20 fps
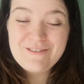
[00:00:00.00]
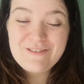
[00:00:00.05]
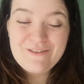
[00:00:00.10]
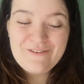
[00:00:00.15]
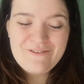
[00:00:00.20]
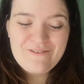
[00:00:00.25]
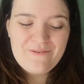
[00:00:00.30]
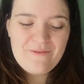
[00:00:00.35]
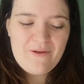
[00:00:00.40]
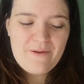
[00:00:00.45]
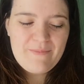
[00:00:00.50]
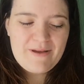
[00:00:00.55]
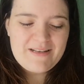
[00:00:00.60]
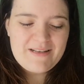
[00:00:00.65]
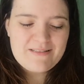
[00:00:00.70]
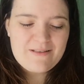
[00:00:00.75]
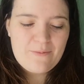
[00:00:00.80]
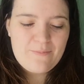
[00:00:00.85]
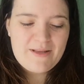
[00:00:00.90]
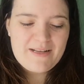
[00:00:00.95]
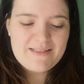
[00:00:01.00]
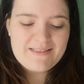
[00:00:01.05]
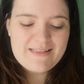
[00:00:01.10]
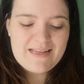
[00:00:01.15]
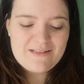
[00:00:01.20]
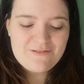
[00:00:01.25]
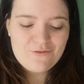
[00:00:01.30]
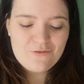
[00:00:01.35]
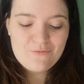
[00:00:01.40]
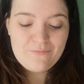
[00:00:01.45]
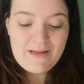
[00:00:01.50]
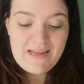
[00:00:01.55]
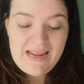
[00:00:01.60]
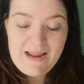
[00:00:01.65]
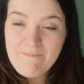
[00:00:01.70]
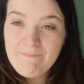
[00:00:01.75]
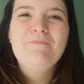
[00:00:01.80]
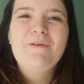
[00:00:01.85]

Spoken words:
So it makes a big dent on me,